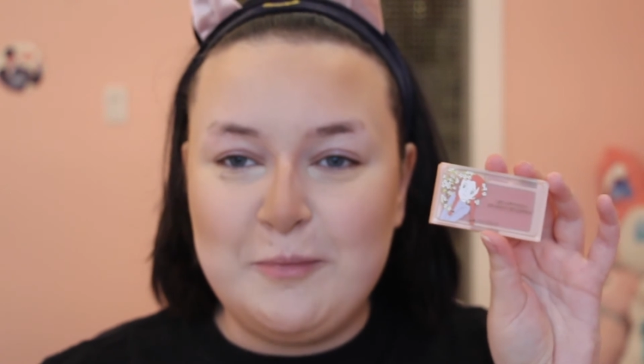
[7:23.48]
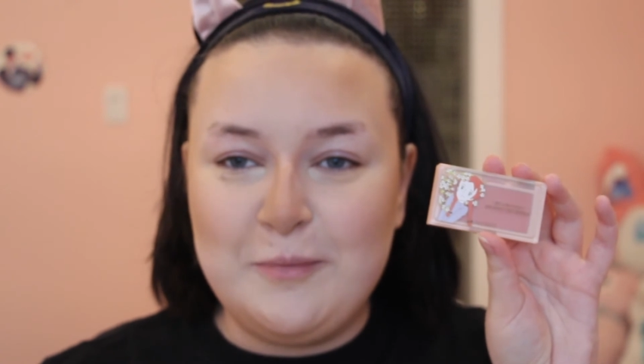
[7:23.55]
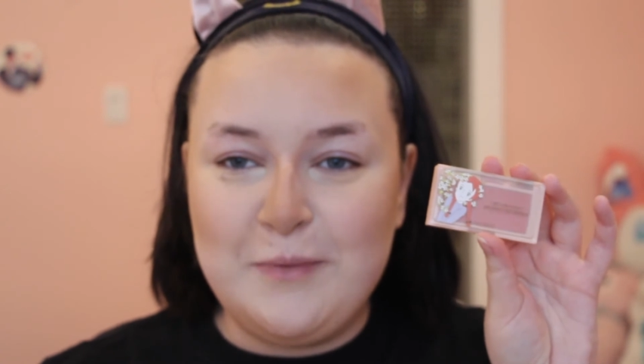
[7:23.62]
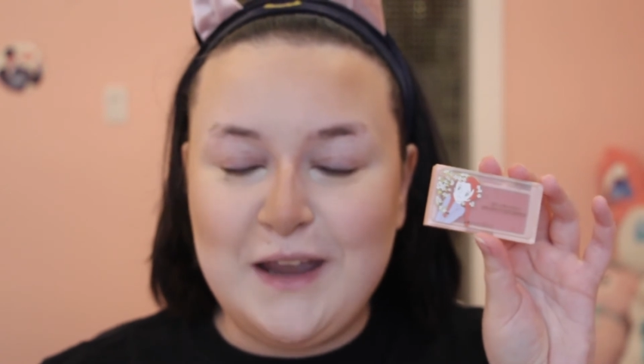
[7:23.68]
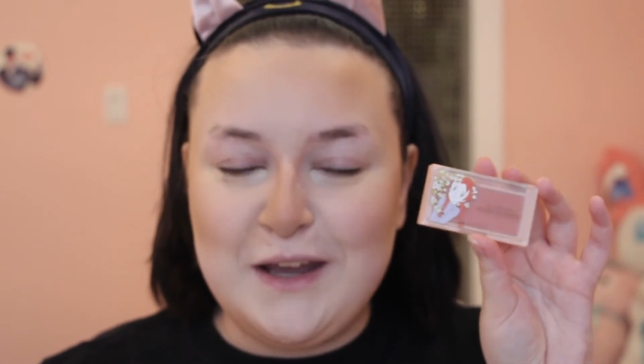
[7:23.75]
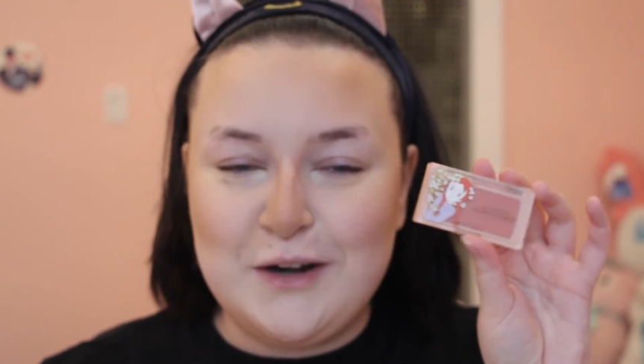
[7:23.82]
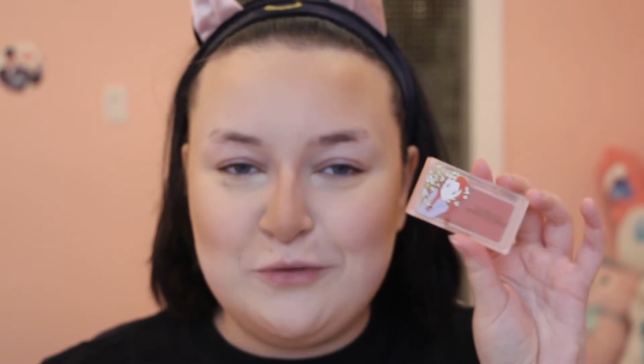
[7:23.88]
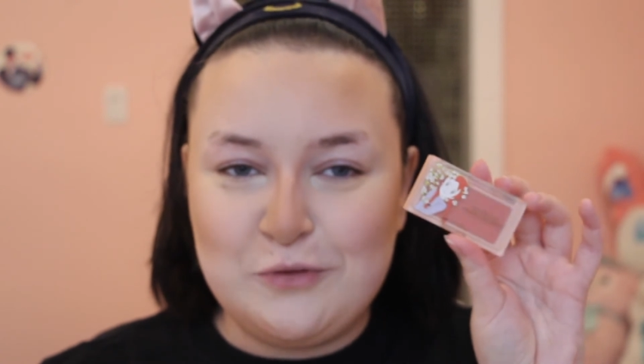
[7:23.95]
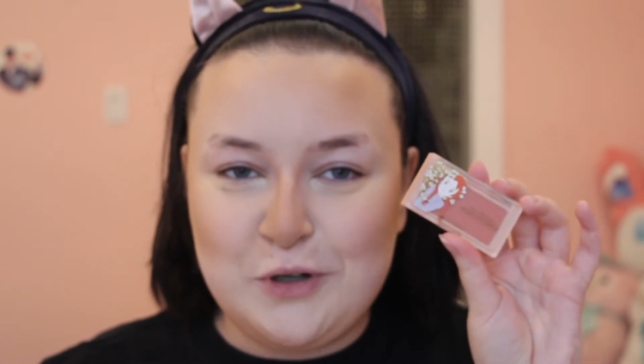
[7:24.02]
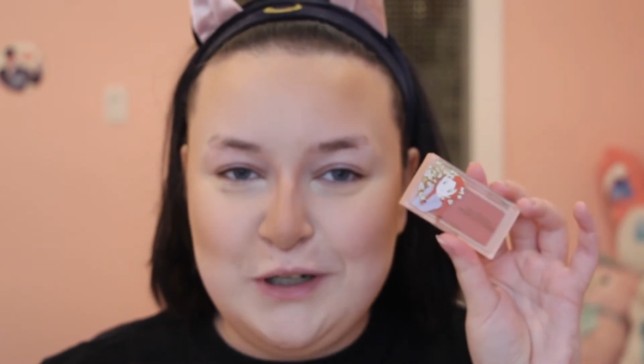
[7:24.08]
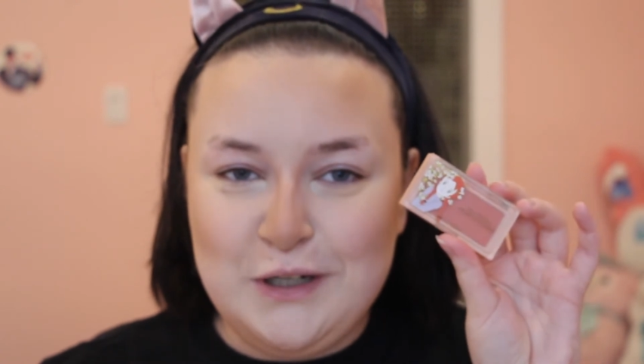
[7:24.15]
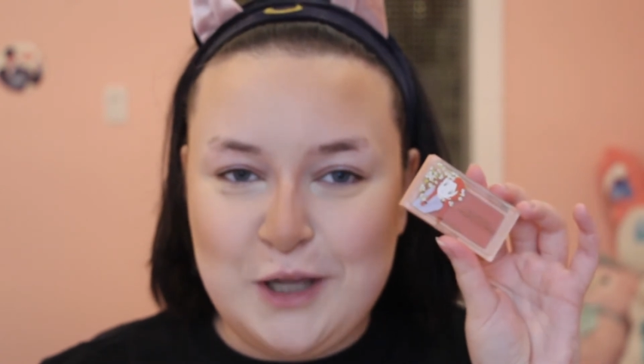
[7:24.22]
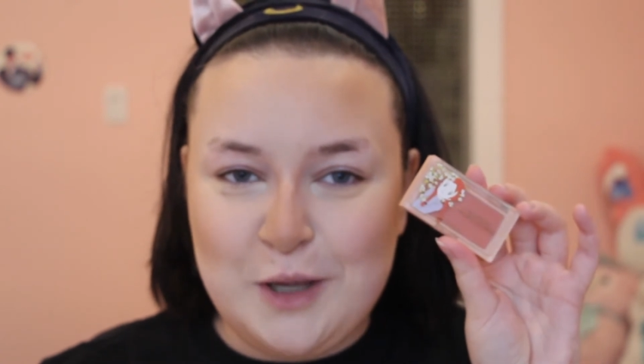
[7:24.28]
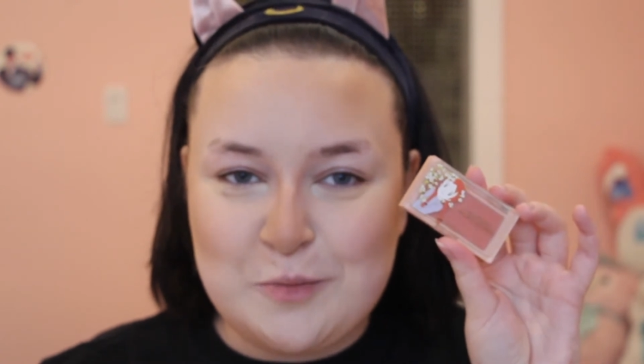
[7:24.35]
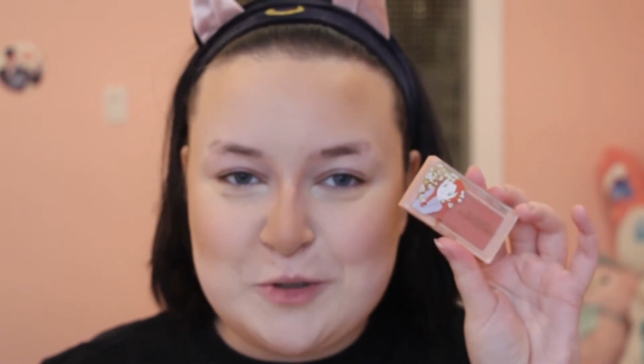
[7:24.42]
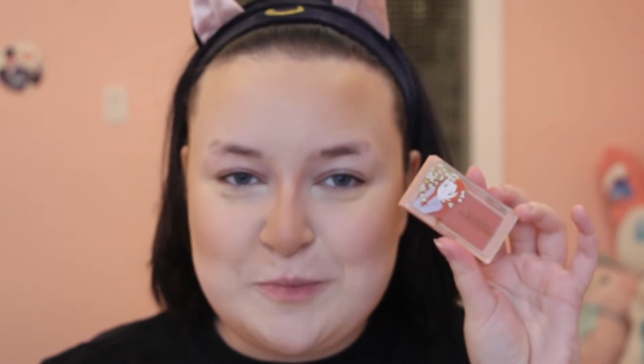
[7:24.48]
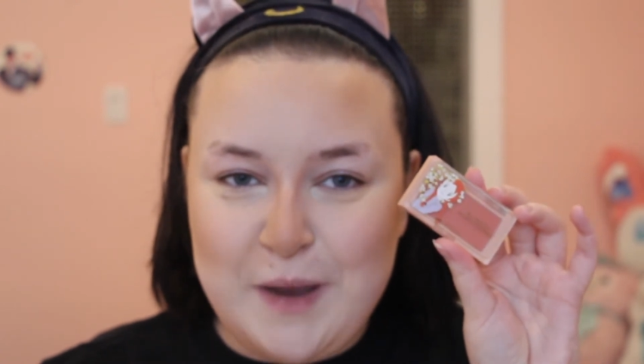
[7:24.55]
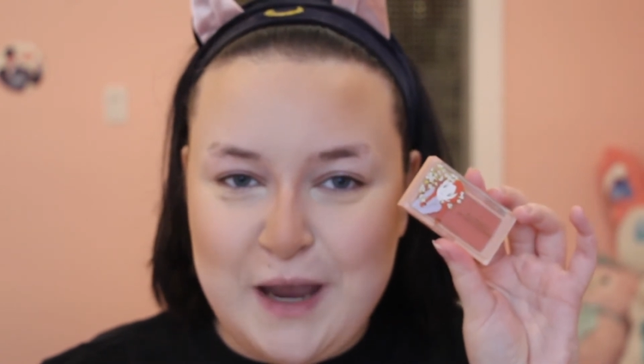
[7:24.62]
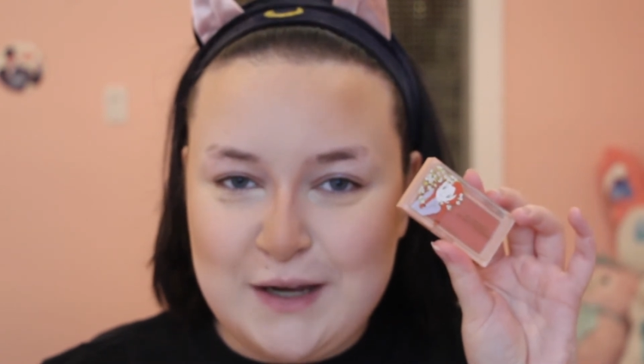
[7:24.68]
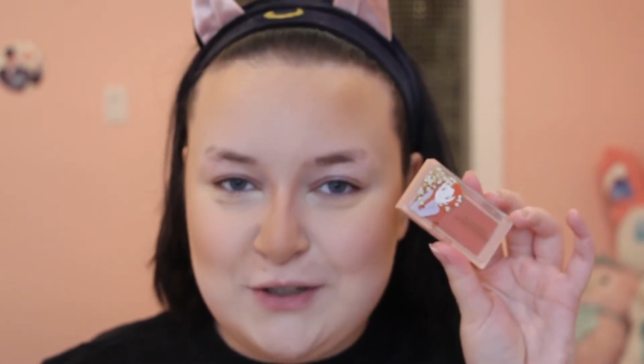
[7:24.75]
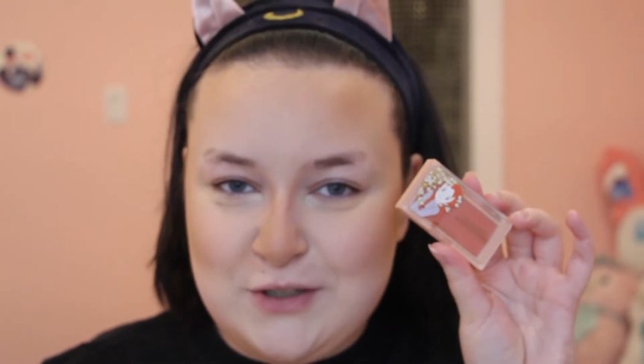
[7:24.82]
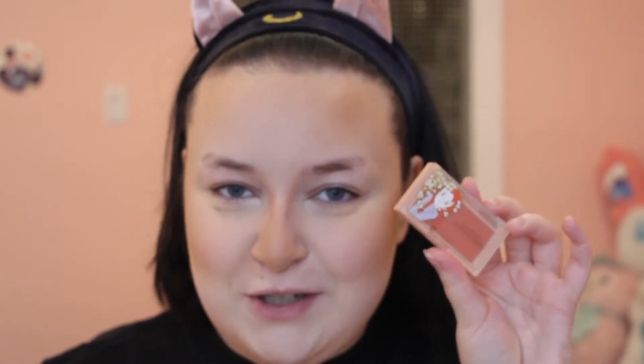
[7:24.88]
Anne of Green Gables
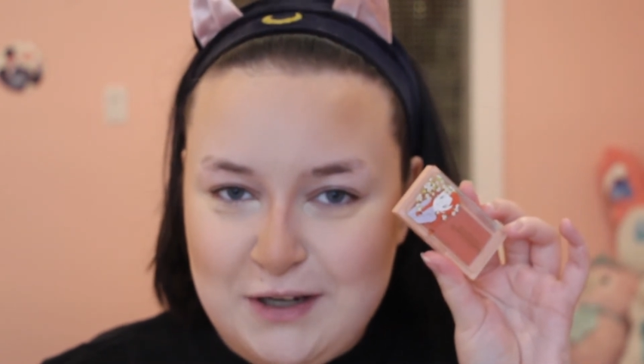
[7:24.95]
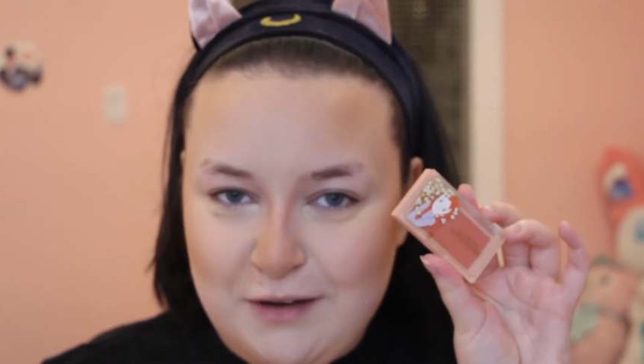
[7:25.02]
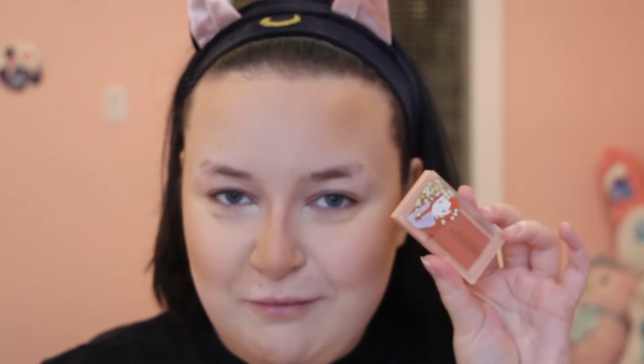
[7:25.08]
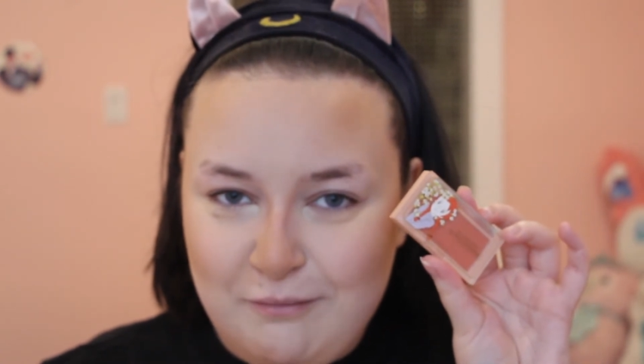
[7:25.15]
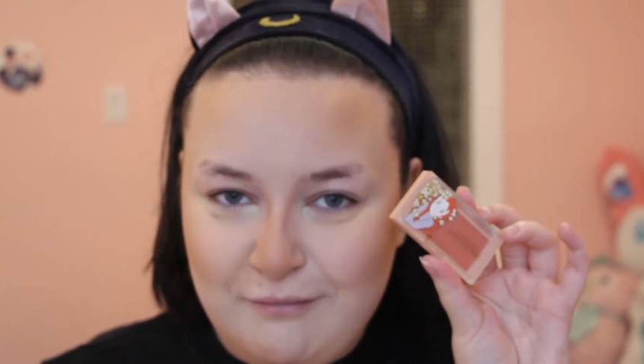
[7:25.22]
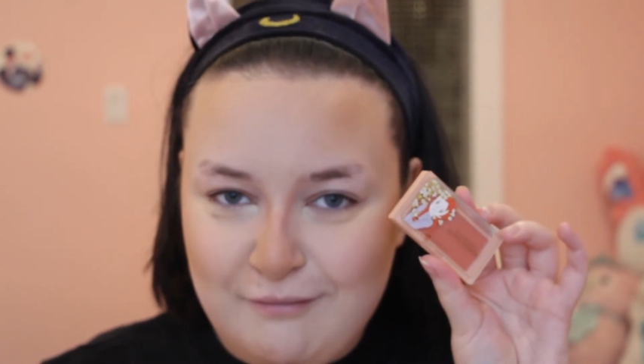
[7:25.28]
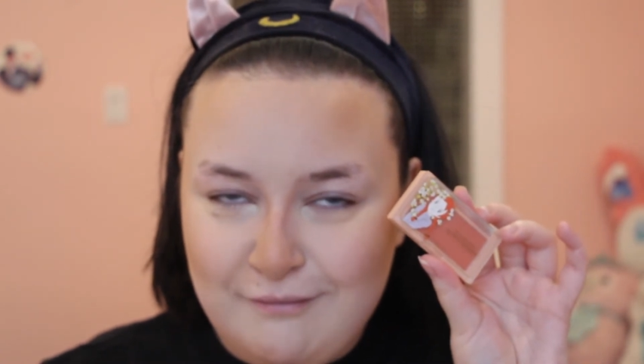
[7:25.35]
packaging,